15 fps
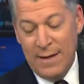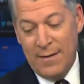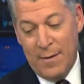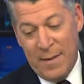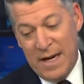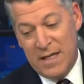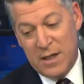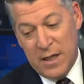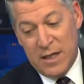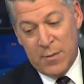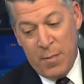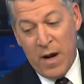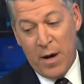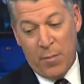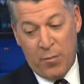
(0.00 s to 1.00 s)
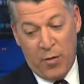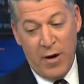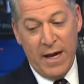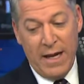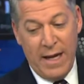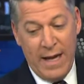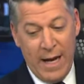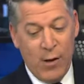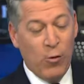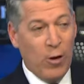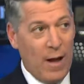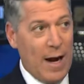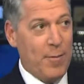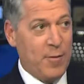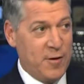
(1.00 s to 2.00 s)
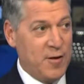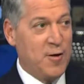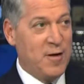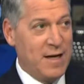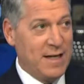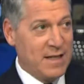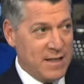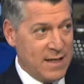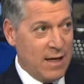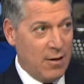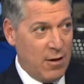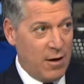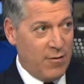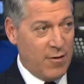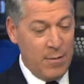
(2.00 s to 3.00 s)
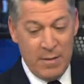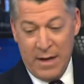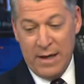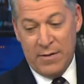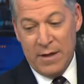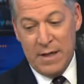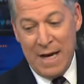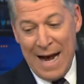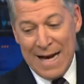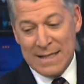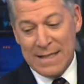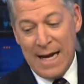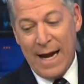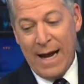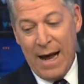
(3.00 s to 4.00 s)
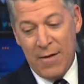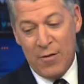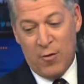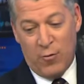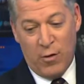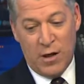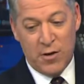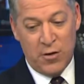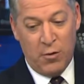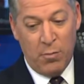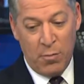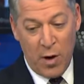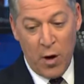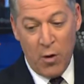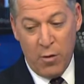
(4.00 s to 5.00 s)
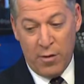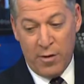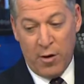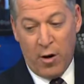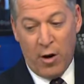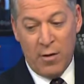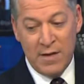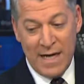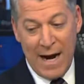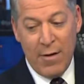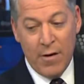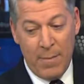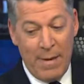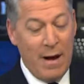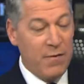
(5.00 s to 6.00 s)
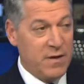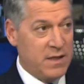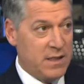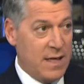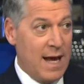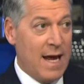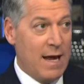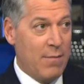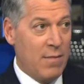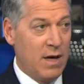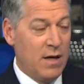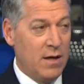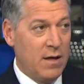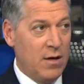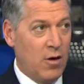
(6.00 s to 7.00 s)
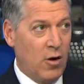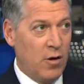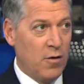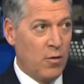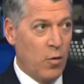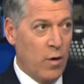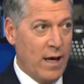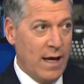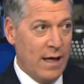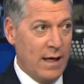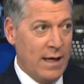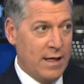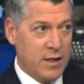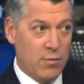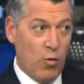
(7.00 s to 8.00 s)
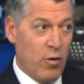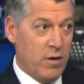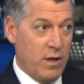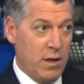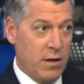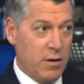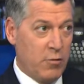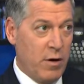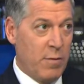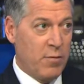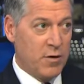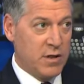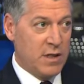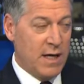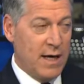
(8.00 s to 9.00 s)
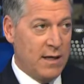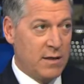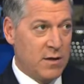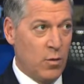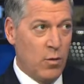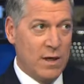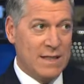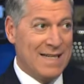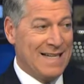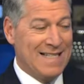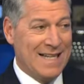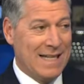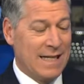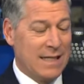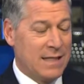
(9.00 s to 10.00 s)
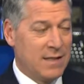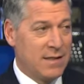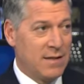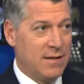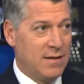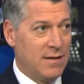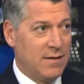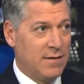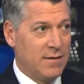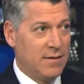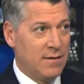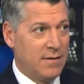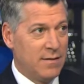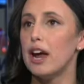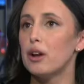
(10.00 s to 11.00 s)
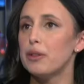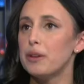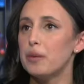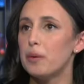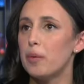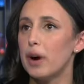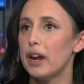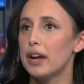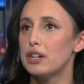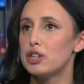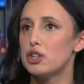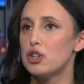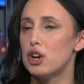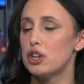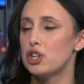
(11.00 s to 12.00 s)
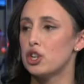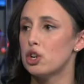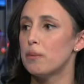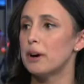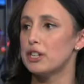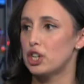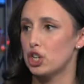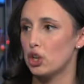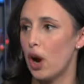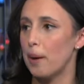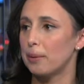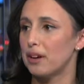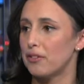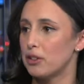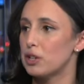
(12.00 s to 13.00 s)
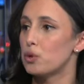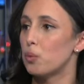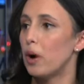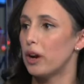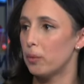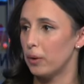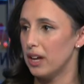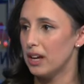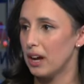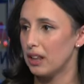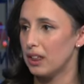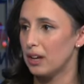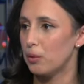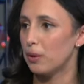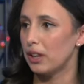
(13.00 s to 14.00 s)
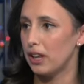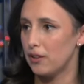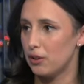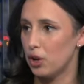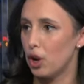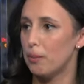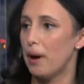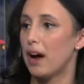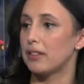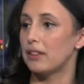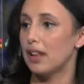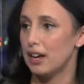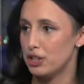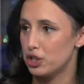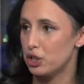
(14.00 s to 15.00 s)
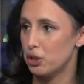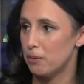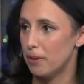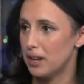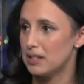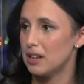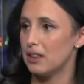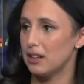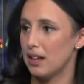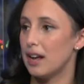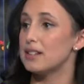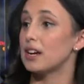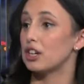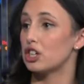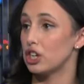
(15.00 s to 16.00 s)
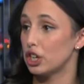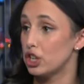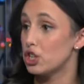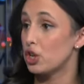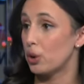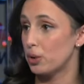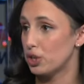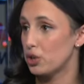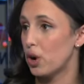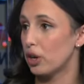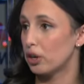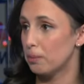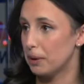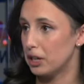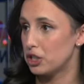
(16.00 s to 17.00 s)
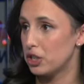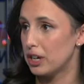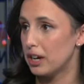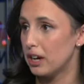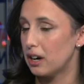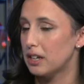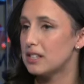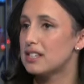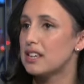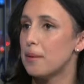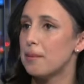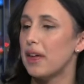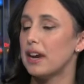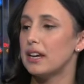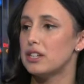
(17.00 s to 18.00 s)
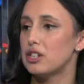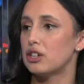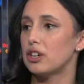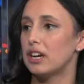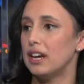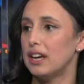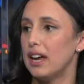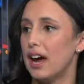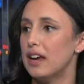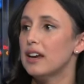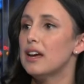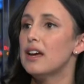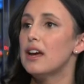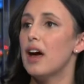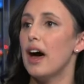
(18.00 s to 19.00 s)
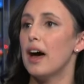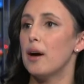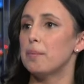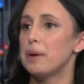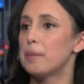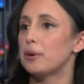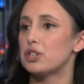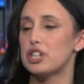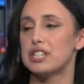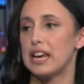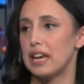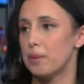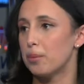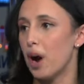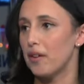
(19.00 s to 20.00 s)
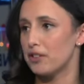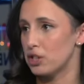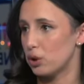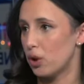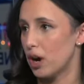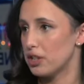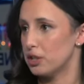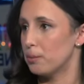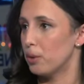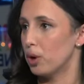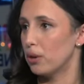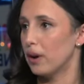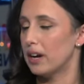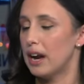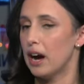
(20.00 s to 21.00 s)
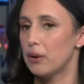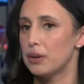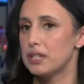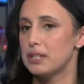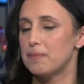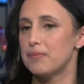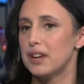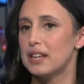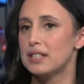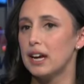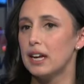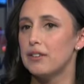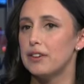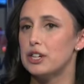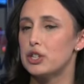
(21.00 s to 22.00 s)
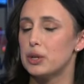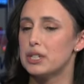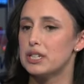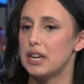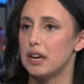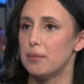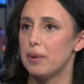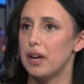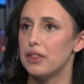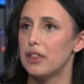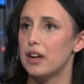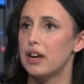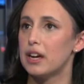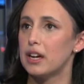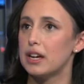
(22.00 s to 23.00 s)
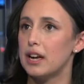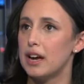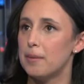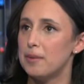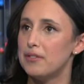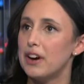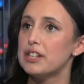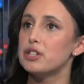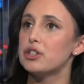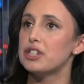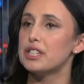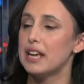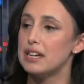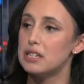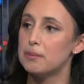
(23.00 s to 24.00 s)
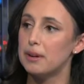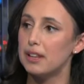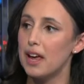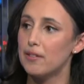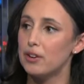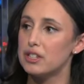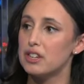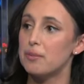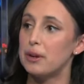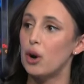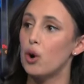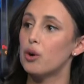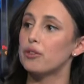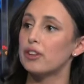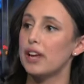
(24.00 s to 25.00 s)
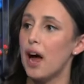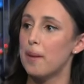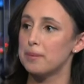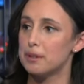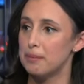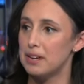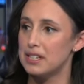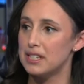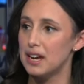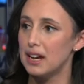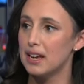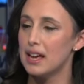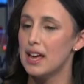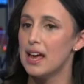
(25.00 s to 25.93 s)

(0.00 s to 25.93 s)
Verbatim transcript: I mean, it's, it's been a pretty equal opportunity sell off. I mean, the NASDAQ and the Russell both are down about the same on the week, each more than 3%. So, what is that telling us? And I don't think we want to too much extrapolate from this one week. I think really, if you go back the last two months, I think that's actually going to show a stronger picture here. And some of that is you're going to get um, people are just taking profits across the board right now because it's kind of interesting. But the um, investor sentiment levels have been overly optimistic.